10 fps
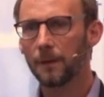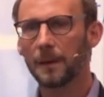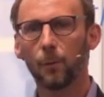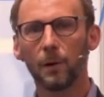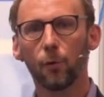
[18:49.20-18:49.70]

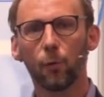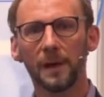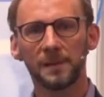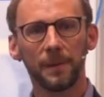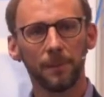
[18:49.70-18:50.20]
There will
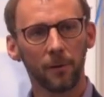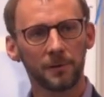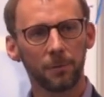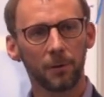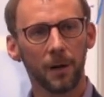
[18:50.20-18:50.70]
always be
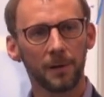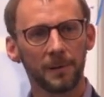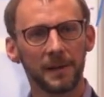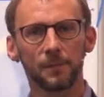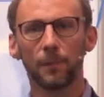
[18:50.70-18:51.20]
multiple
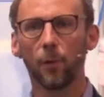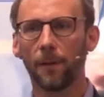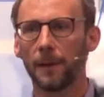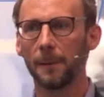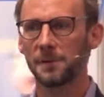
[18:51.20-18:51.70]
companies. We
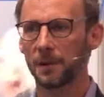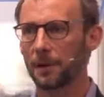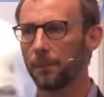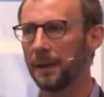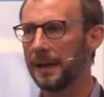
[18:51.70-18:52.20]
want them to
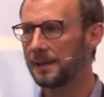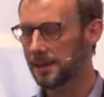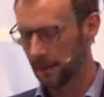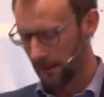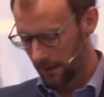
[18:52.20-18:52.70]

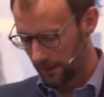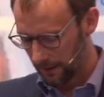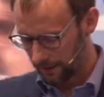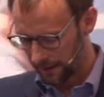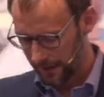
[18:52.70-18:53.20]
compete and
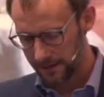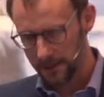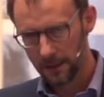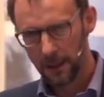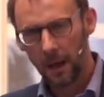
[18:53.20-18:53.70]
innovate,